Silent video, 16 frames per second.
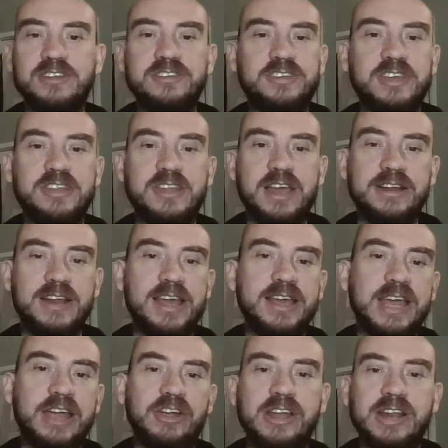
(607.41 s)
You've seen that Glenn
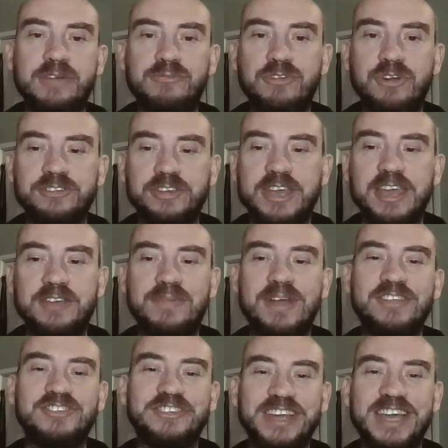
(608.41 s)
Garry, Glenn Ross. I keep
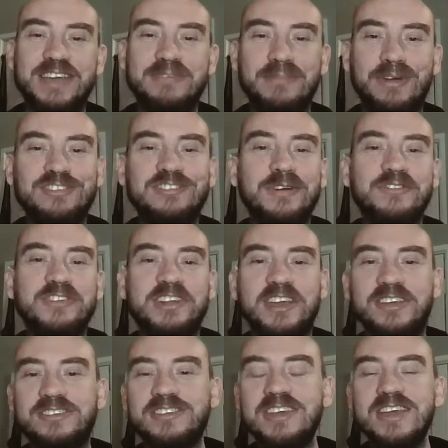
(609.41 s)
mentioning it in most of my
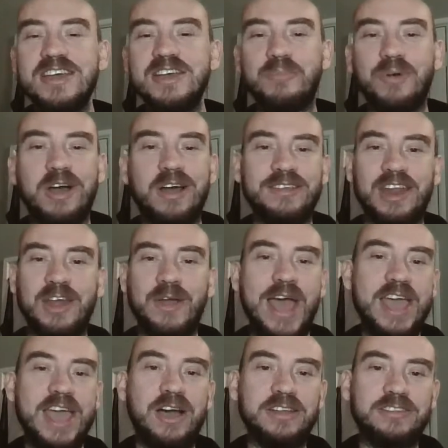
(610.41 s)
videos, but you know,
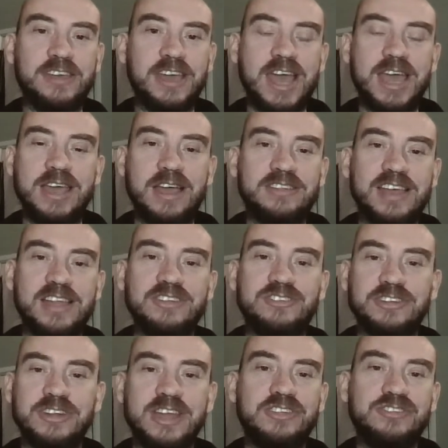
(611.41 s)
AIDA,
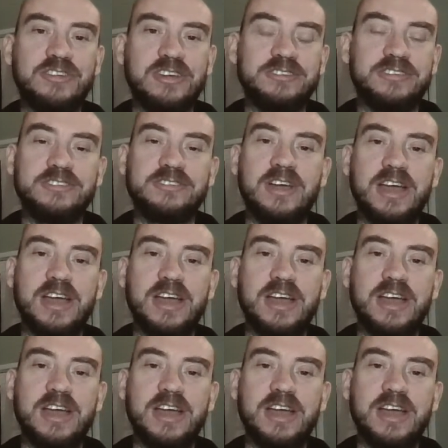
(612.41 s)
attention, interest,